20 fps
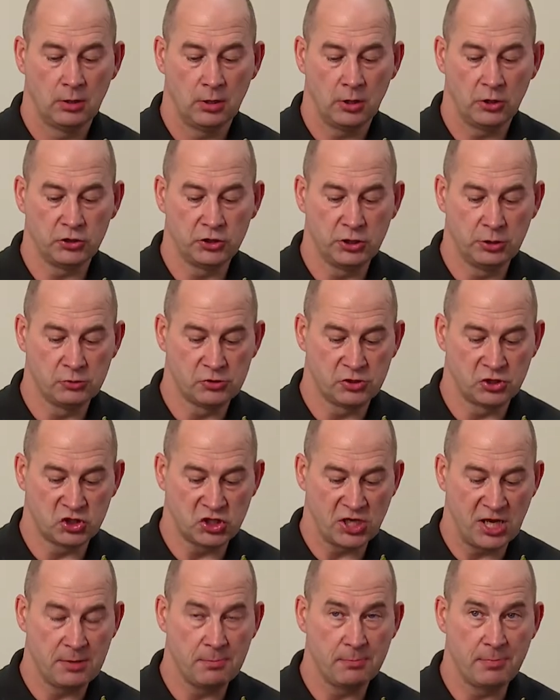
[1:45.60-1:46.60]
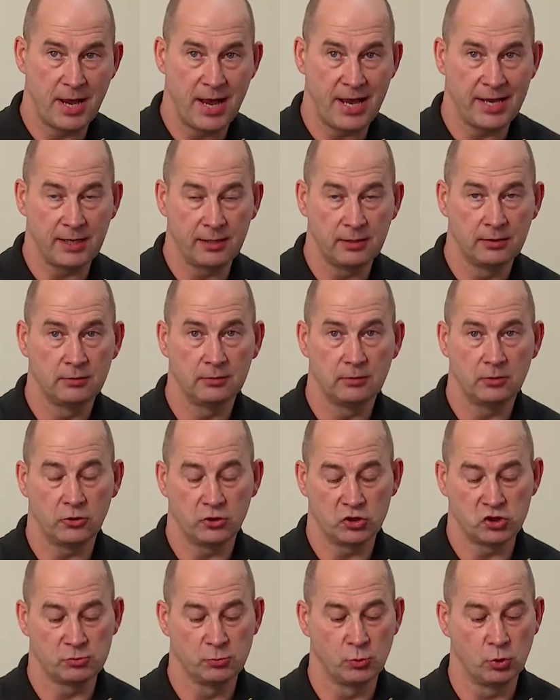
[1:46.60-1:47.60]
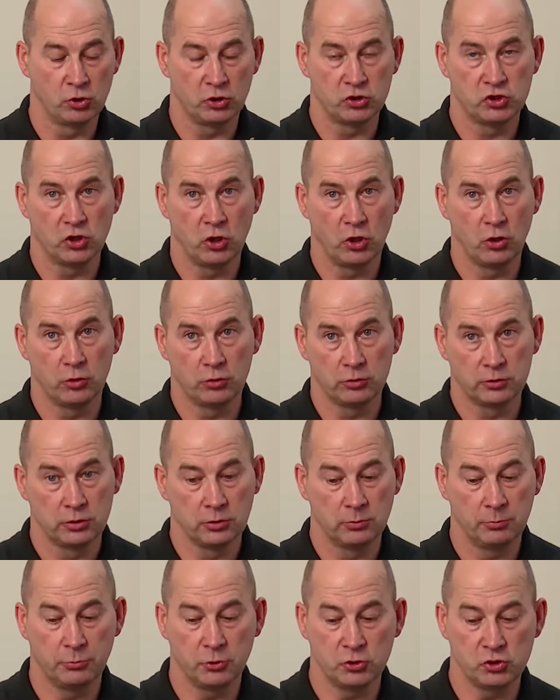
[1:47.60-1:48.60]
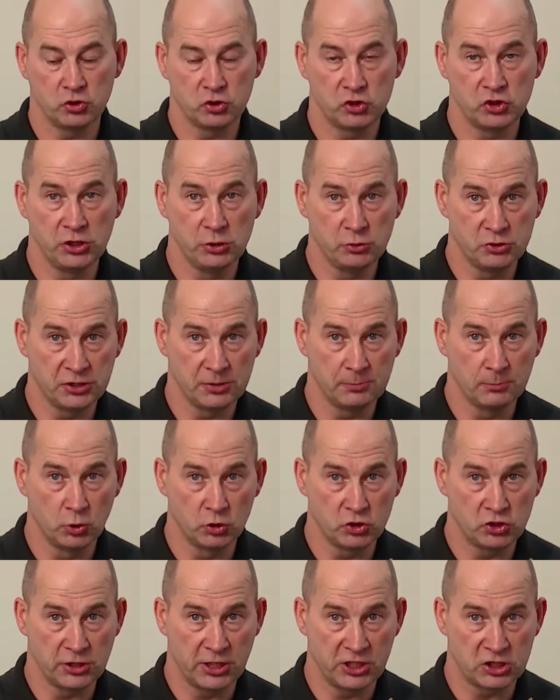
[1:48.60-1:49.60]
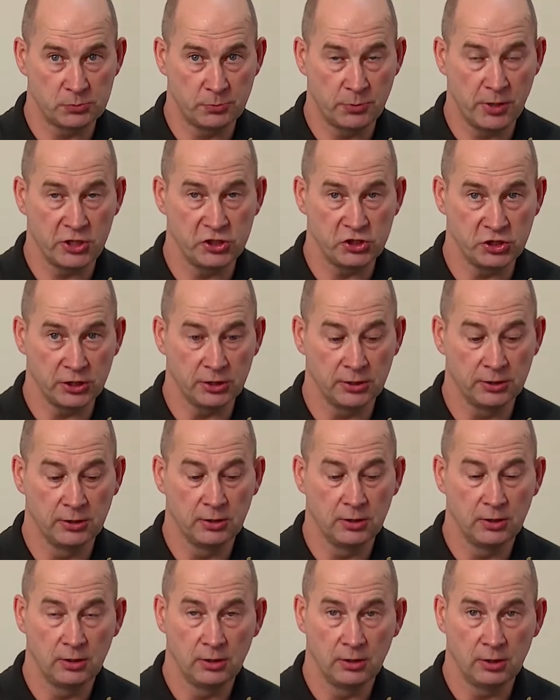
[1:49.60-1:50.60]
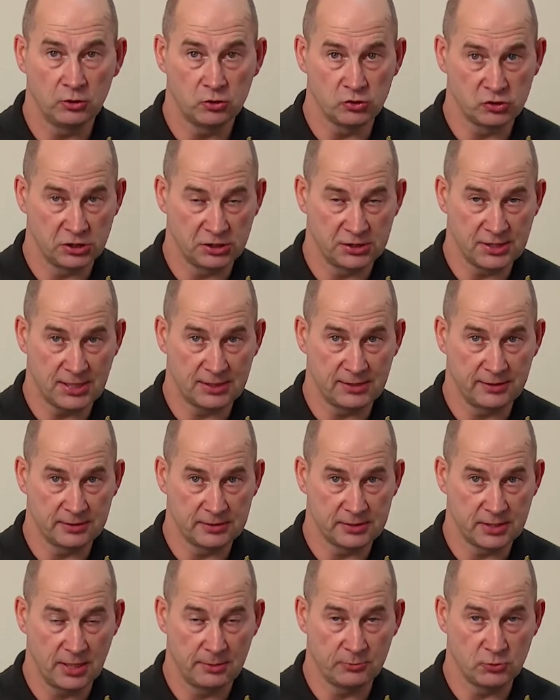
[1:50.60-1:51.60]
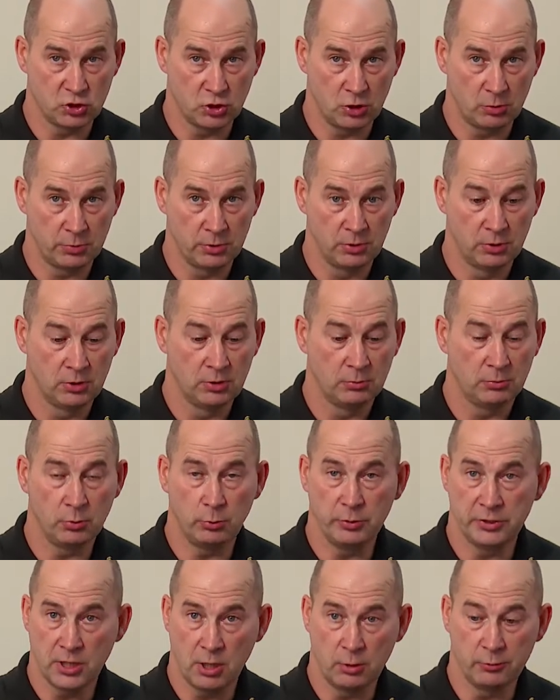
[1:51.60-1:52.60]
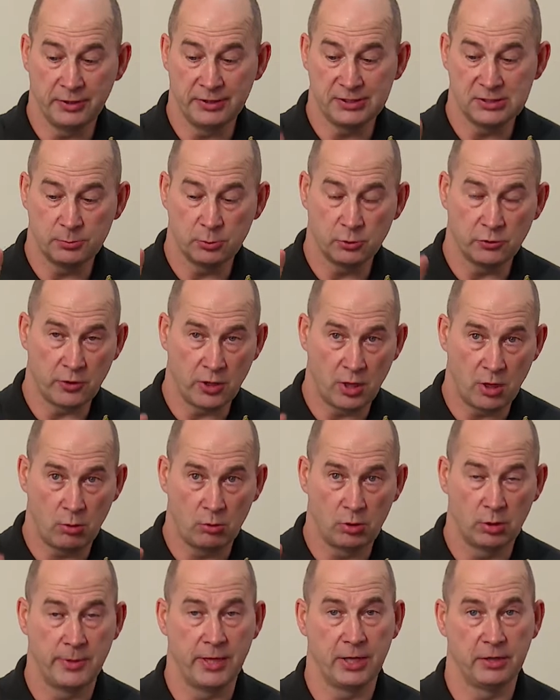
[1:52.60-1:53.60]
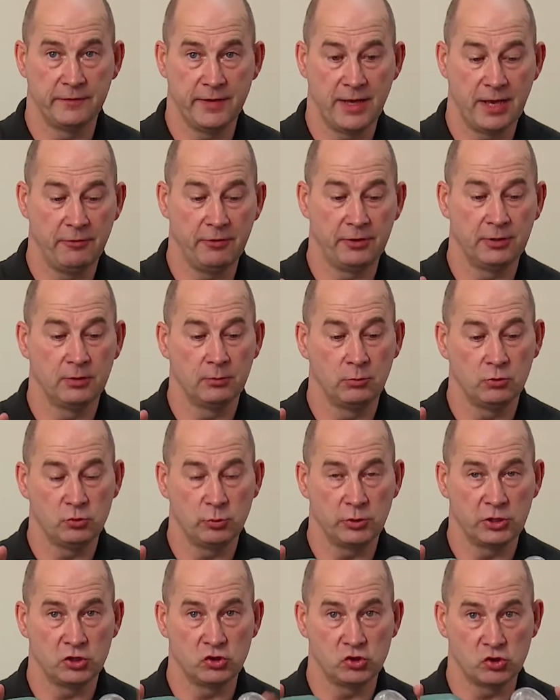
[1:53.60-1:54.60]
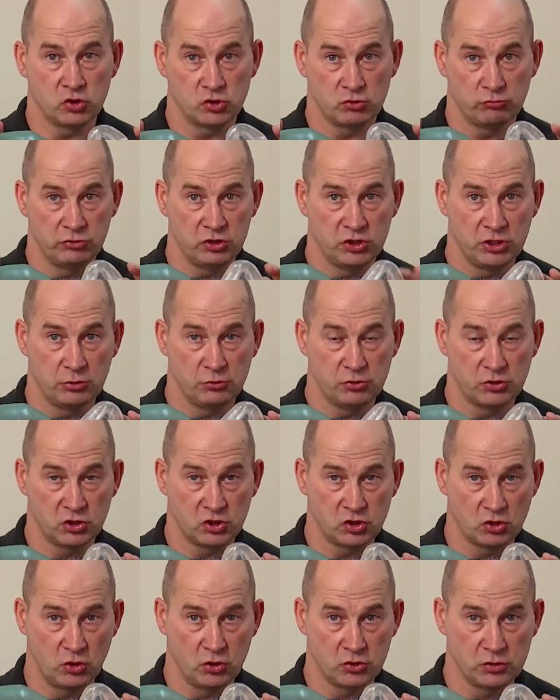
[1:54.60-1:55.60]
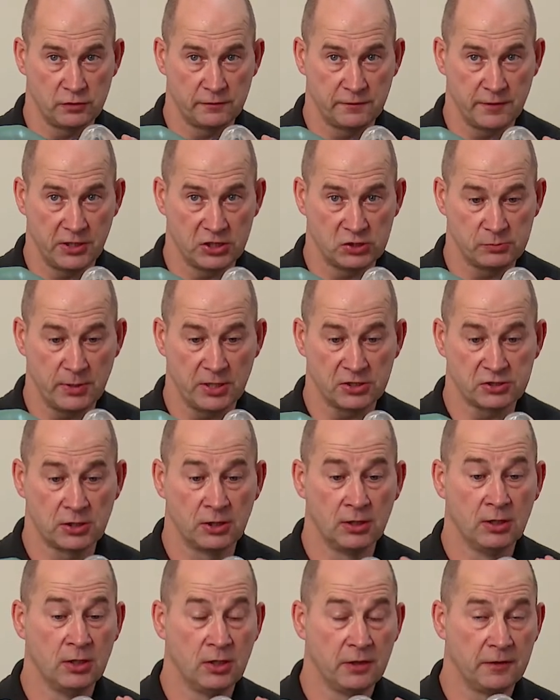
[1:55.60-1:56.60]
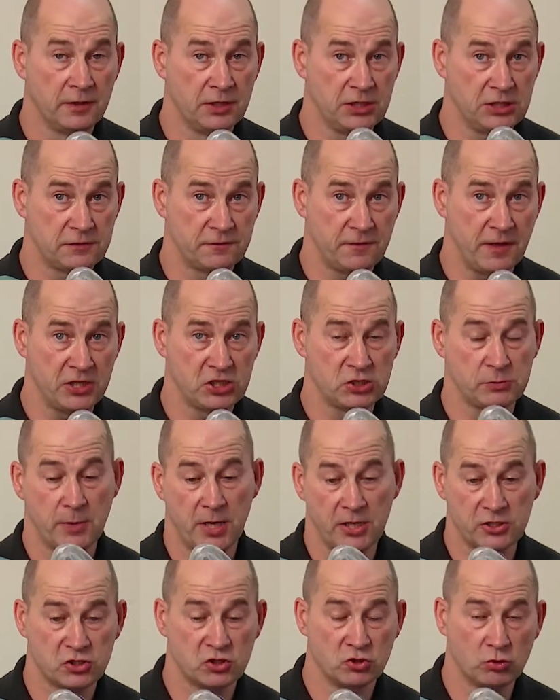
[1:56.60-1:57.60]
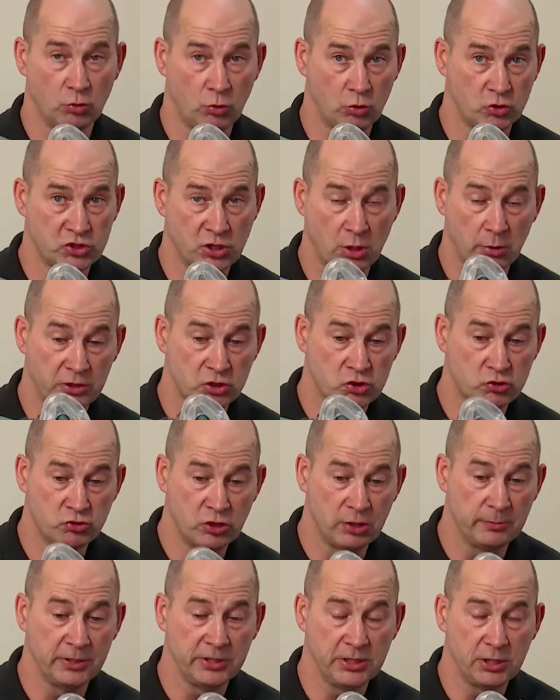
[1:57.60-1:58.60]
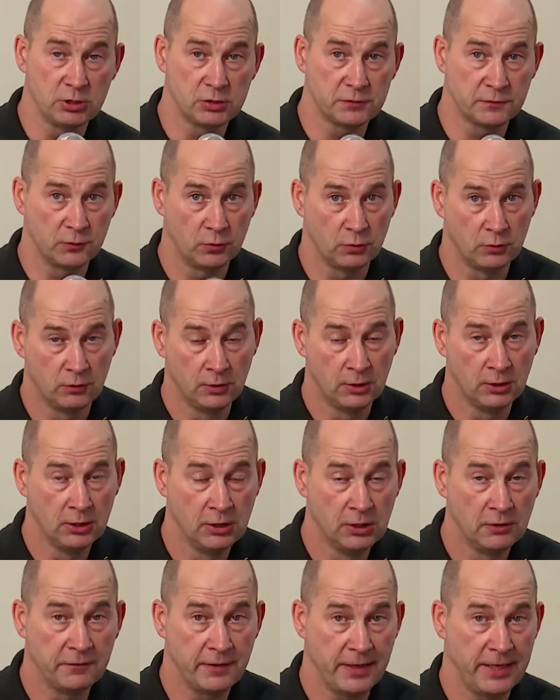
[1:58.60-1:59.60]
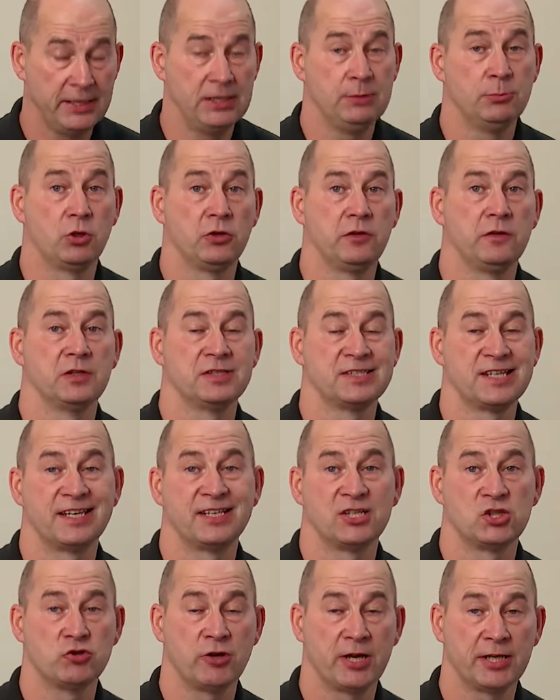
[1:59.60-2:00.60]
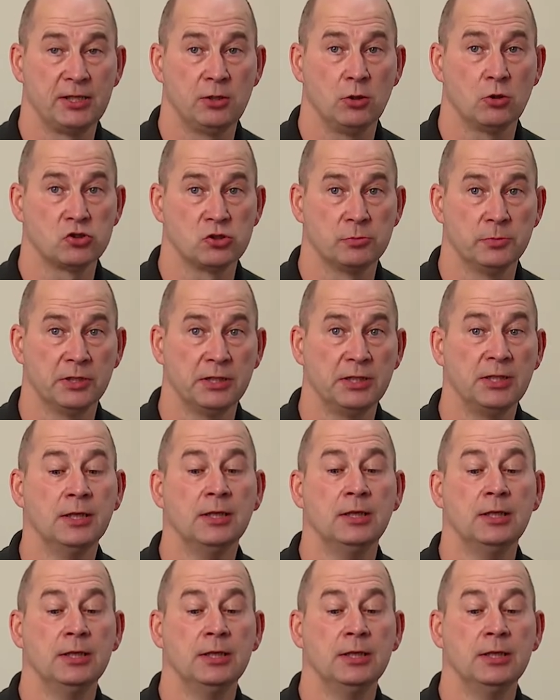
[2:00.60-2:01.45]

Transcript: and use the same bag on a smaller child, but just using much less pressure. It does exactly the same job, but we don't need to put the whole amount of air in. We can just reduce the size of the face mask. These face masks are also extremely useful for anybody that's had a tracheotomy